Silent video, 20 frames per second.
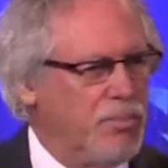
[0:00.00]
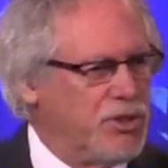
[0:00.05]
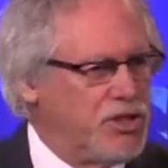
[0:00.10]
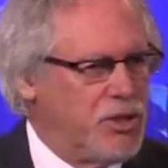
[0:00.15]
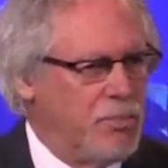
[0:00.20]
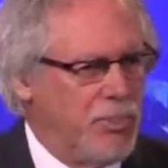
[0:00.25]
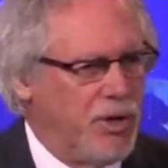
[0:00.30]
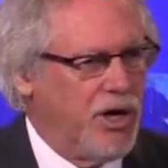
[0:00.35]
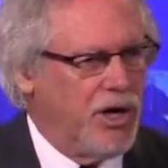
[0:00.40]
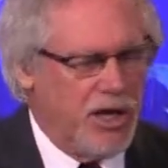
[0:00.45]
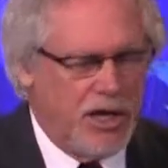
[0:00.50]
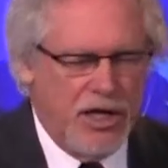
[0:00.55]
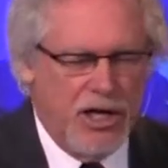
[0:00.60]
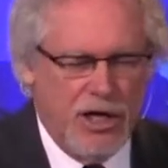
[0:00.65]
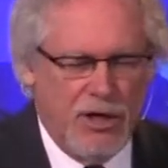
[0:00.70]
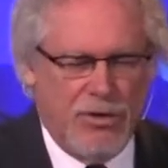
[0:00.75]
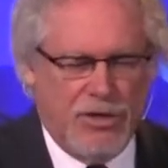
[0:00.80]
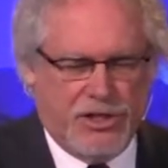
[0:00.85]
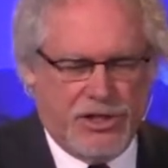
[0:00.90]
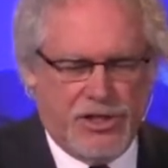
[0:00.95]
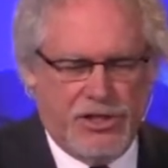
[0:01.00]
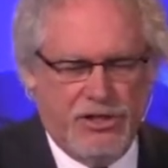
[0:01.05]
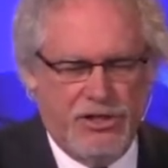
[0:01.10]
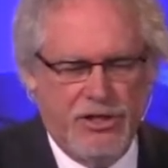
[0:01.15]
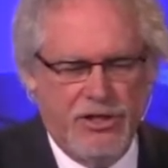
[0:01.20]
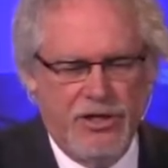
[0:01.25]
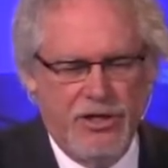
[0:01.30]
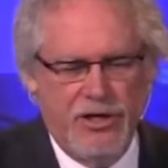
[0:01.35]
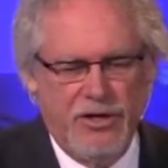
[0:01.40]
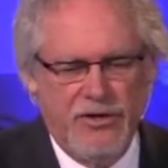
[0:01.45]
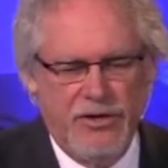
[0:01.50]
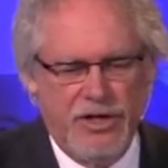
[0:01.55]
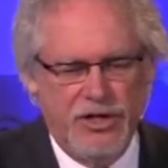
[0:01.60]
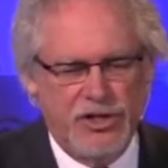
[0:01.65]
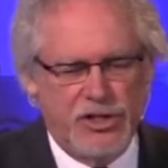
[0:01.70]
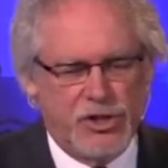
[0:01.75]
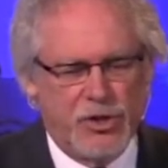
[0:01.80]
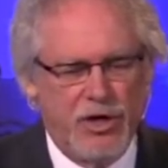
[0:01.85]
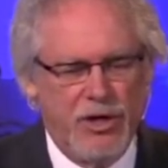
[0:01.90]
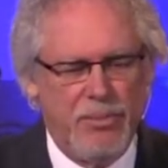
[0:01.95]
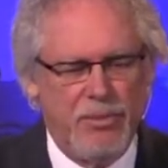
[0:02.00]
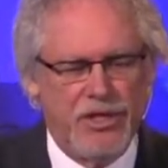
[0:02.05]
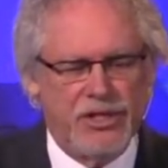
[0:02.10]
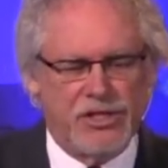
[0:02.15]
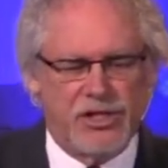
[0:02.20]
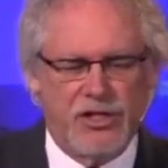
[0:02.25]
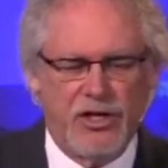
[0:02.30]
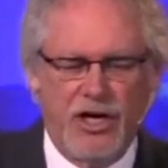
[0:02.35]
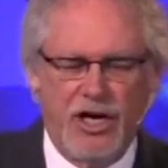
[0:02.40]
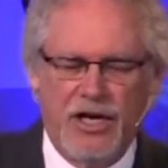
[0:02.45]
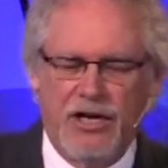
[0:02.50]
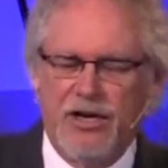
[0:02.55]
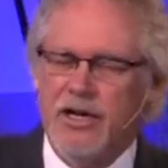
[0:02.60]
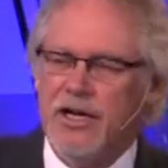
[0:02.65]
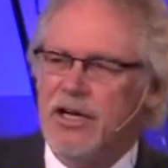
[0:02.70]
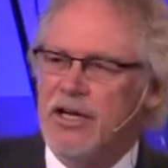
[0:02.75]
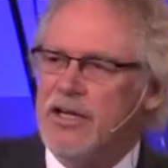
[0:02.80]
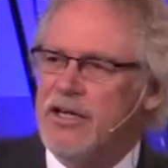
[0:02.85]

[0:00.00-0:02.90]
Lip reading: but you barely notice. The enjoyment is gone.